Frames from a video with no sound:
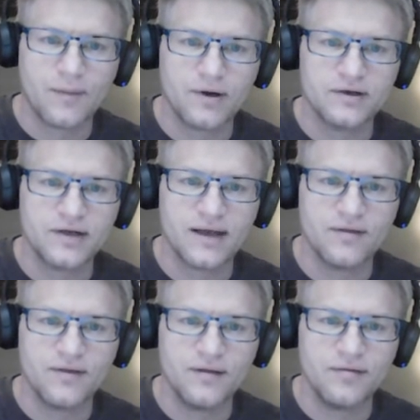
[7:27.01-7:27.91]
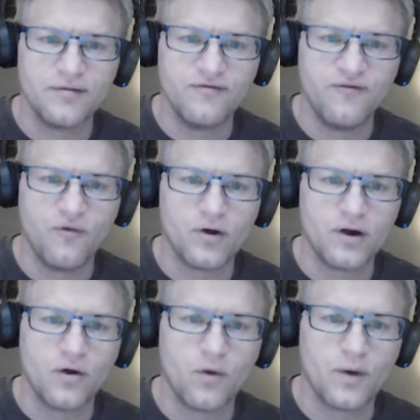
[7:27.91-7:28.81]
I'm going to take this
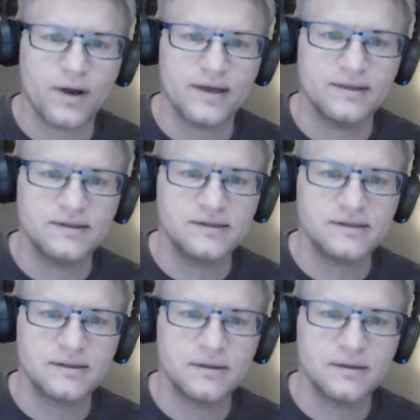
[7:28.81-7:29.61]
4 coins,